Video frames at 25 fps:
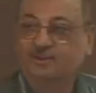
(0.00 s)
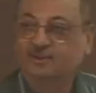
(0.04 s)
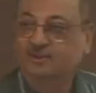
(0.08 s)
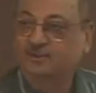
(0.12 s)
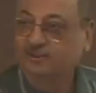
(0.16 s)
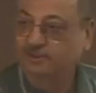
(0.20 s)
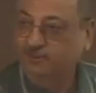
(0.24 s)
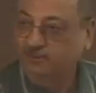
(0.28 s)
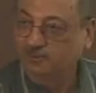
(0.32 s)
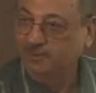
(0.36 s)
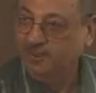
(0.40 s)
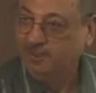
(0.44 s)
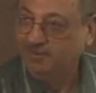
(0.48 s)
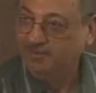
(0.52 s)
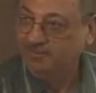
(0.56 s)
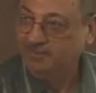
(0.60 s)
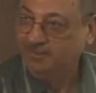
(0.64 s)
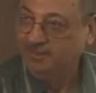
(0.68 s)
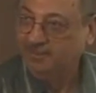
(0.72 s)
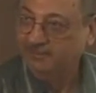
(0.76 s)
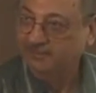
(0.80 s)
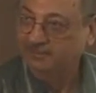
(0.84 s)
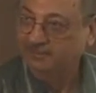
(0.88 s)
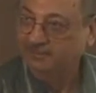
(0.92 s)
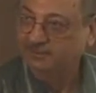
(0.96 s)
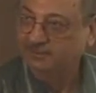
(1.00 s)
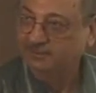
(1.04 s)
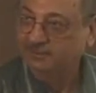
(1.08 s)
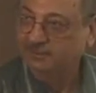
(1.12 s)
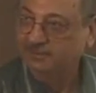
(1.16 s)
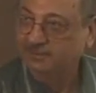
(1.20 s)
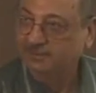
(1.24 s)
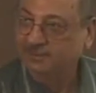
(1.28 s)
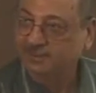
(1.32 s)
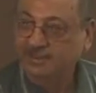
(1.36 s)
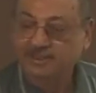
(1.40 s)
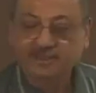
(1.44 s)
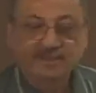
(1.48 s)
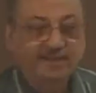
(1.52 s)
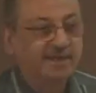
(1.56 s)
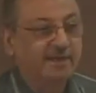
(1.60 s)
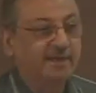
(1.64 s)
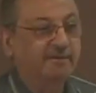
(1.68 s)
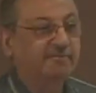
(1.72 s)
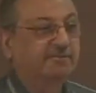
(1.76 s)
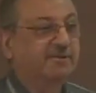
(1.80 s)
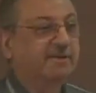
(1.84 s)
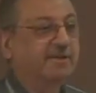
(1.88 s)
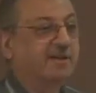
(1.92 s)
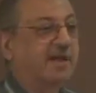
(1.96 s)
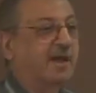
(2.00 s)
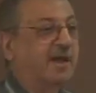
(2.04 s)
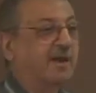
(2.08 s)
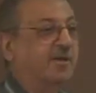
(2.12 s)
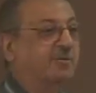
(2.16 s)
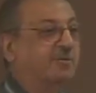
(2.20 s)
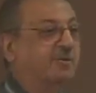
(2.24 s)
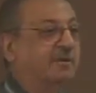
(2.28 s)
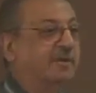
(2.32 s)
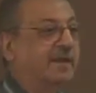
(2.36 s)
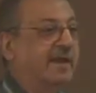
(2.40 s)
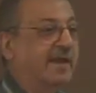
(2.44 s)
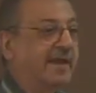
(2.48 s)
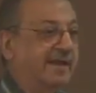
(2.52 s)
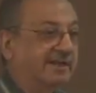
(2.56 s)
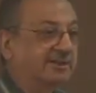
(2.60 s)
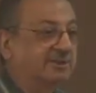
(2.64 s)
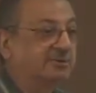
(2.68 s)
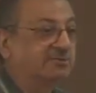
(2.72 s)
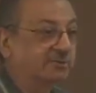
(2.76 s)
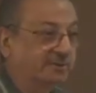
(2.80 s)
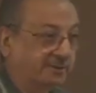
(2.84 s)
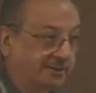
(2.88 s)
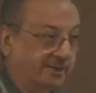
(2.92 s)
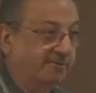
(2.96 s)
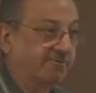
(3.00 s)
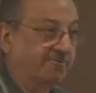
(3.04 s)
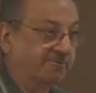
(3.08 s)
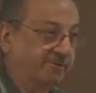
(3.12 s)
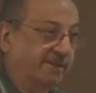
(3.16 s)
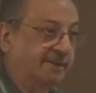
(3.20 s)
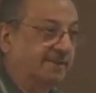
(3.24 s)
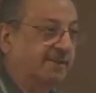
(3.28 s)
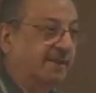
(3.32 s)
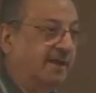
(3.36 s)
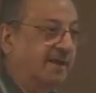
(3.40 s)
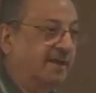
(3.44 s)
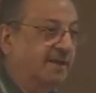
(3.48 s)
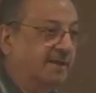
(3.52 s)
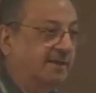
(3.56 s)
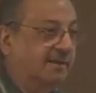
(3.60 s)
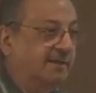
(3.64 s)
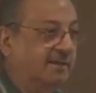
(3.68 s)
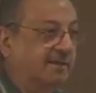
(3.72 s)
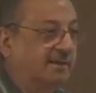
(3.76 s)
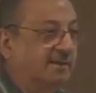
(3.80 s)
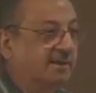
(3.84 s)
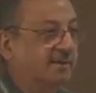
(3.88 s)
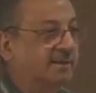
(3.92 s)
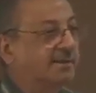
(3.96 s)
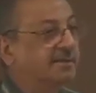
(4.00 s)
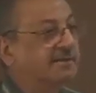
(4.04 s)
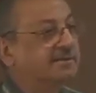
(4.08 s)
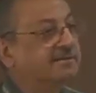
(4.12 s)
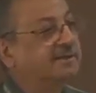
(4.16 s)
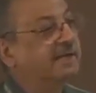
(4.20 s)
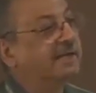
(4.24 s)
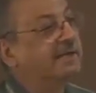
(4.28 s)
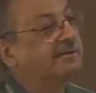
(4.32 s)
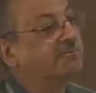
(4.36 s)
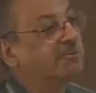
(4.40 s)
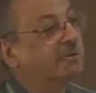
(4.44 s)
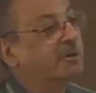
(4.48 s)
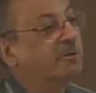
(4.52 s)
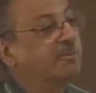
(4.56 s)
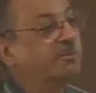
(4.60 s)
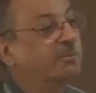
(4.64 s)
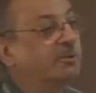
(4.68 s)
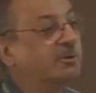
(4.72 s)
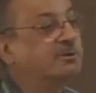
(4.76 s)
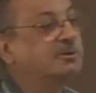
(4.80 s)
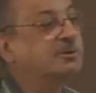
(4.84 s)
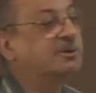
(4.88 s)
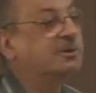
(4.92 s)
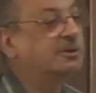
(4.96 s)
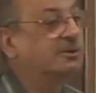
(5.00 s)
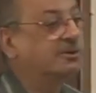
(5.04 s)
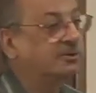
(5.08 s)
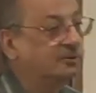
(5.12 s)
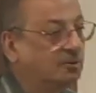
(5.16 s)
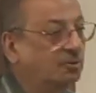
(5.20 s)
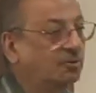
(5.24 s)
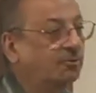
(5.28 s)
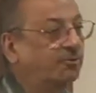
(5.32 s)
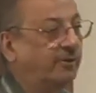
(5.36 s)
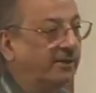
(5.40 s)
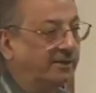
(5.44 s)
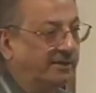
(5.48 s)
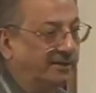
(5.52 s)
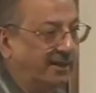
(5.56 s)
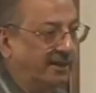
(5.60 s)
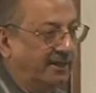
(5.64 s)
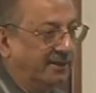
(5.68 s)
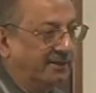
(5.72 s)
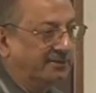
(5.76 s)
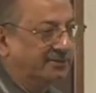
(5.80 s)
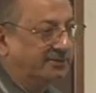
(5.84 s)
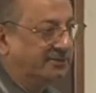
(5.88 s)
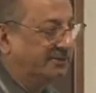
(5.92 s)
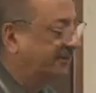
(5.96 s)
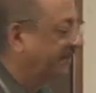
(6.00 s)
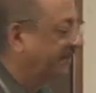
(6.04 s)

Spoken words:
two dhammas. If the noun ends with a fatah, then we'll put two fatahs.